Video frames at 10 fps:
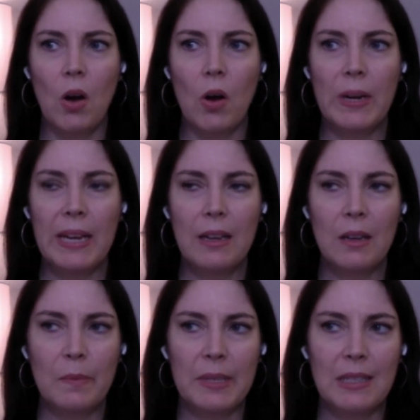owning
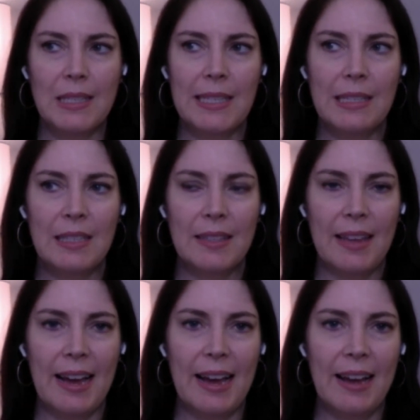a business
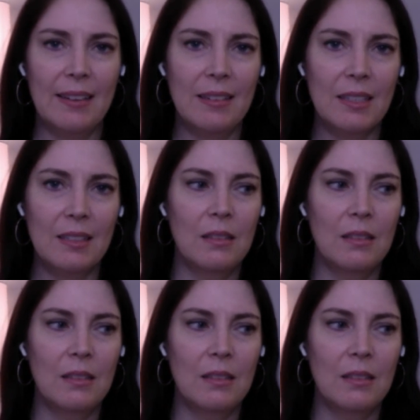that